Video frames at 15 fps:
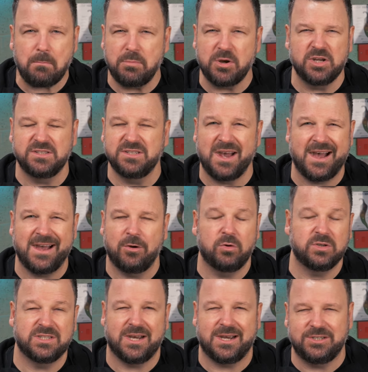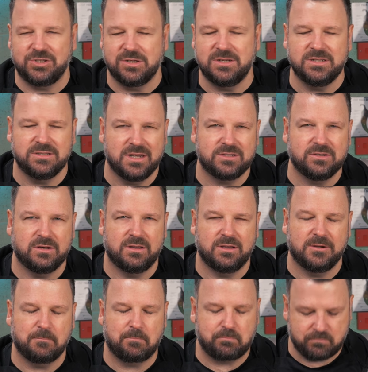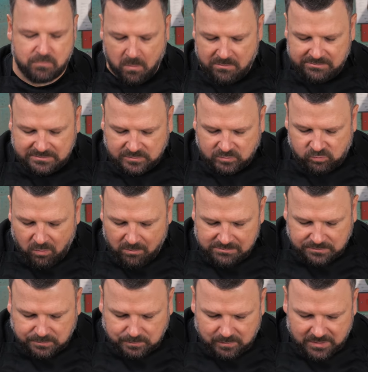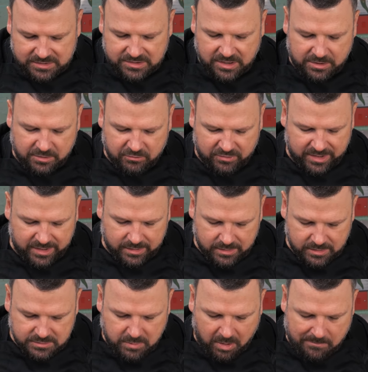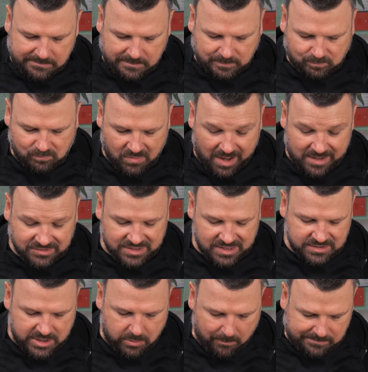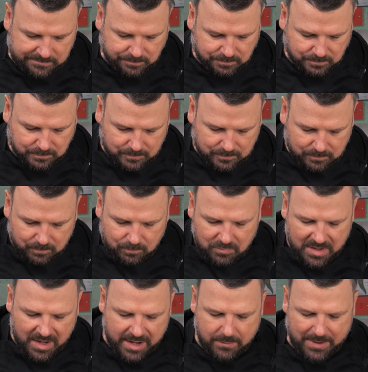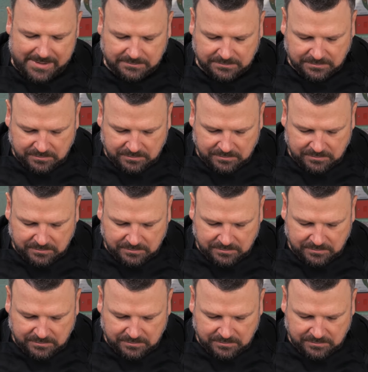bird's eye or Thai chilies, that sort of thing. So not ridiculous, but that's tasty. Anyway,